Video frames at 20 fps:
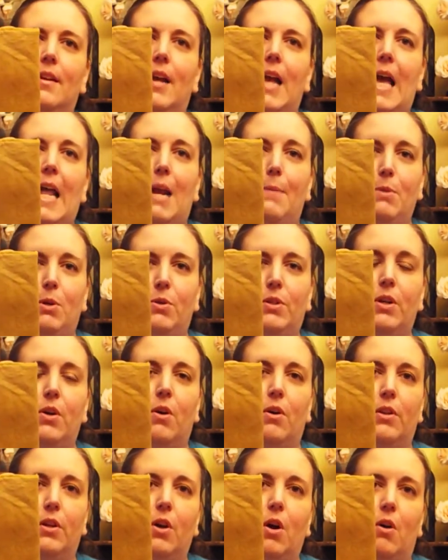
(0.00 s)
And I'm using all
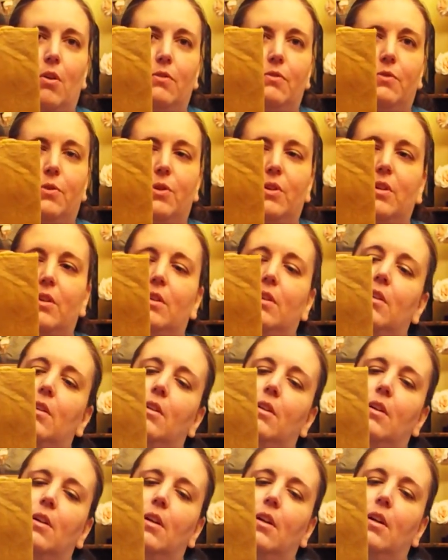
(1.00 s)
the called for.
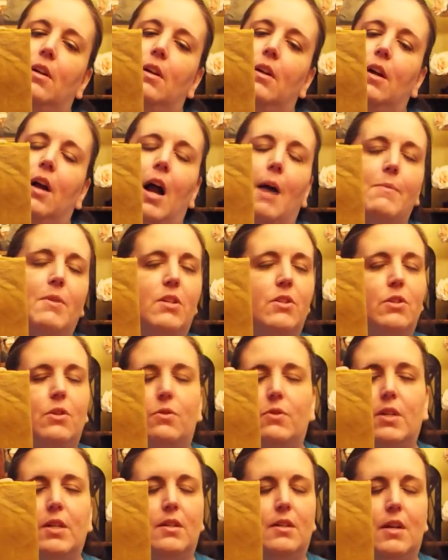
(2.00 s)
I'm just
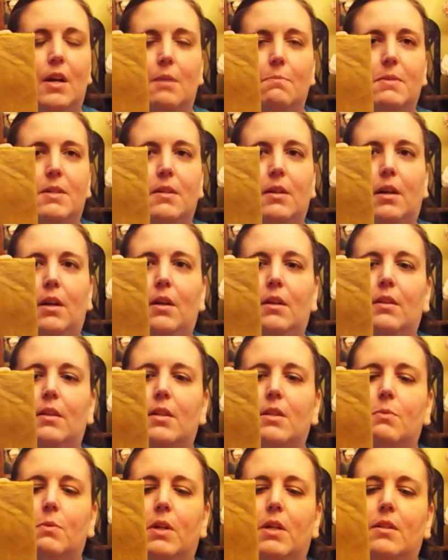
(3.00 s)
using DMC.
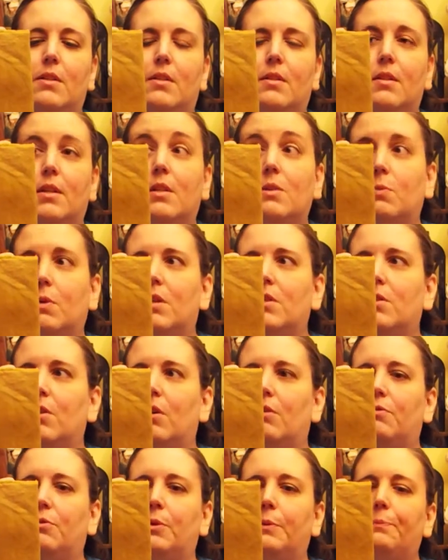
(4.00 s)
That's what it's called
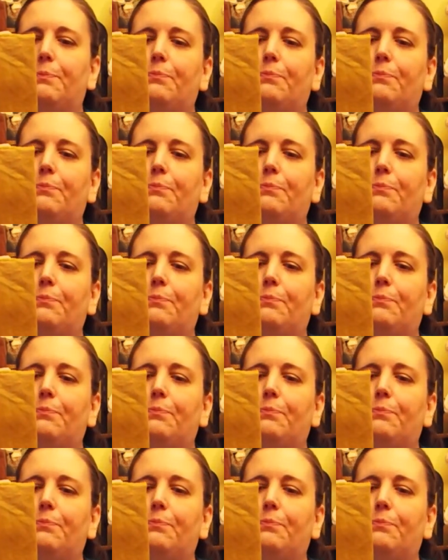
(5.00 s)
for.